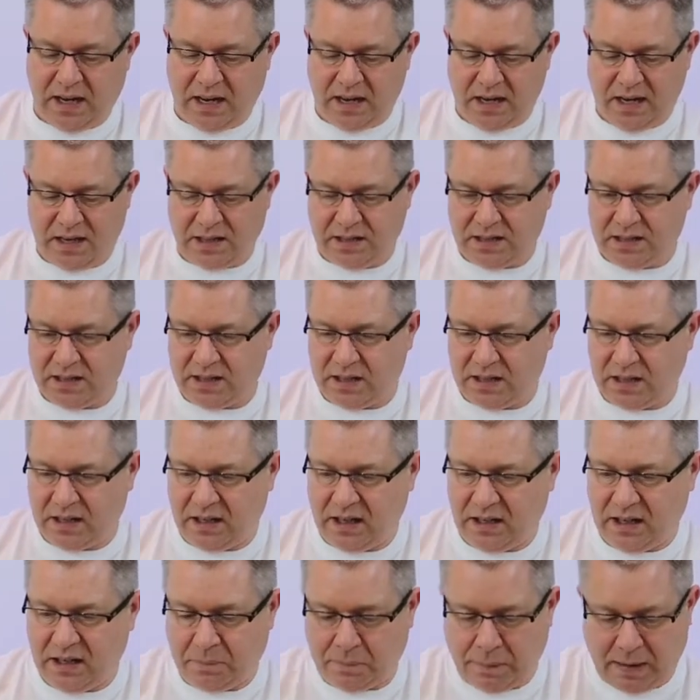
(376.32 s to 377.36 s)
in its
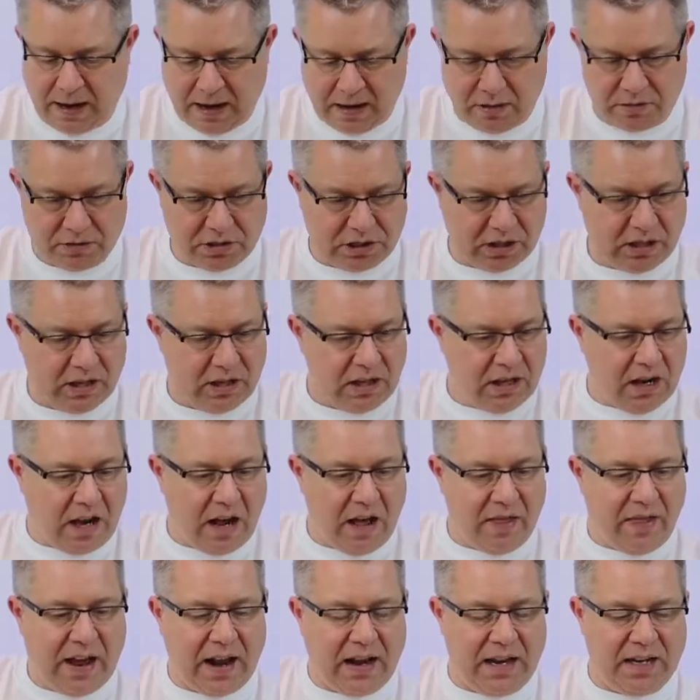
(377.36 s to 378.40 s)
little pouch,
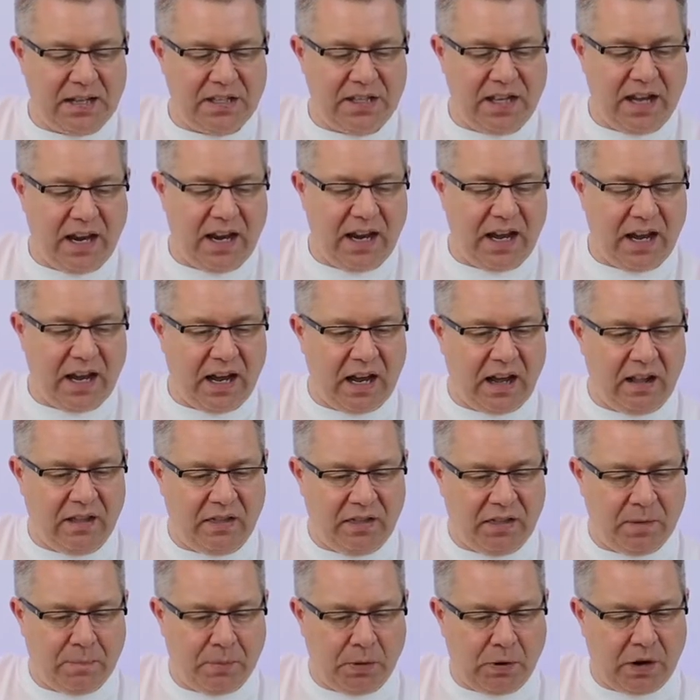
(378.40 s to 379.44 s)
and that is the uh,
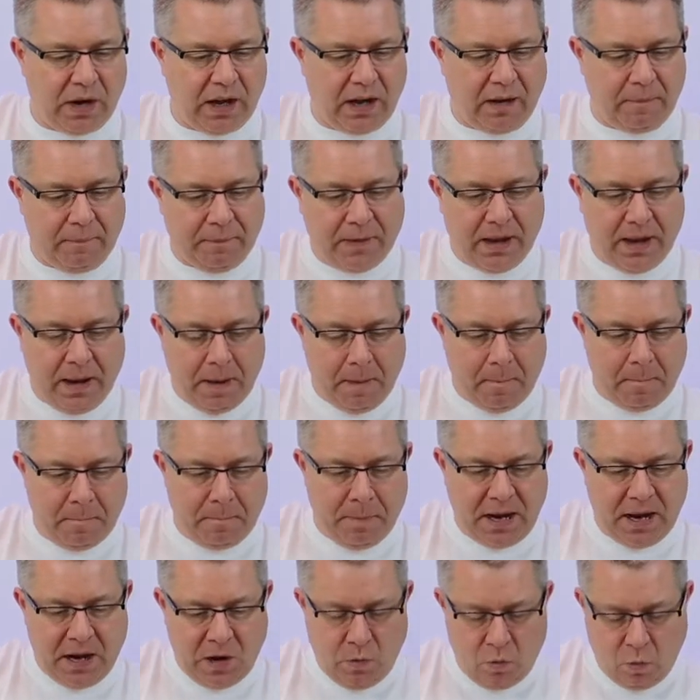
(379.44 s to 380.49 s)
the Boya
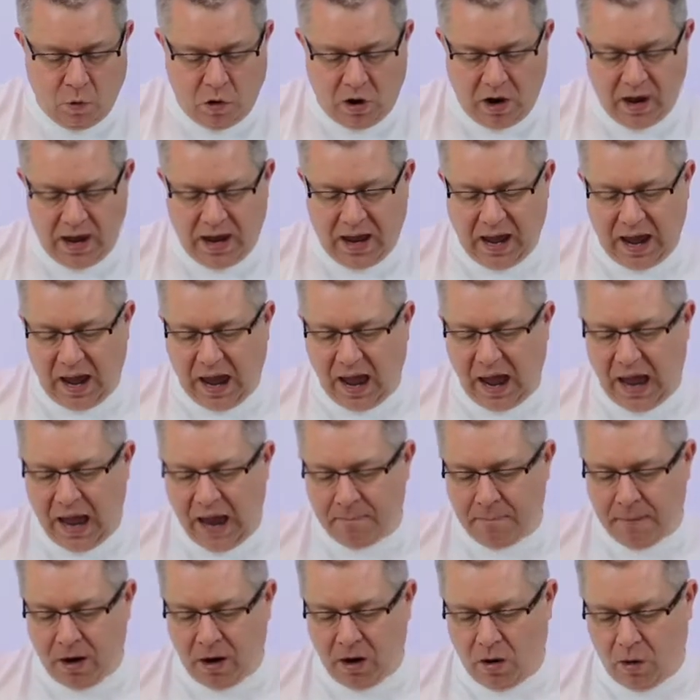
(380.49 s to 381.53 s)
B Y
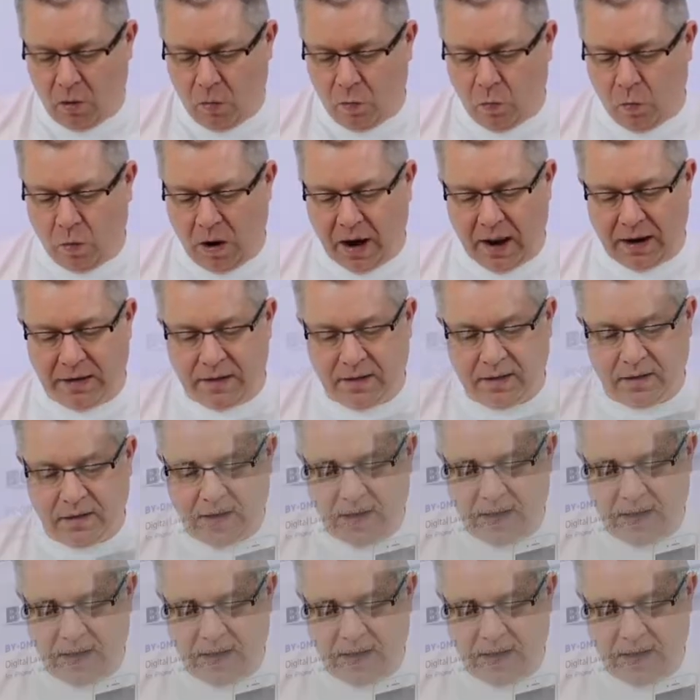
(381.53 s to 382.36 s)
M one.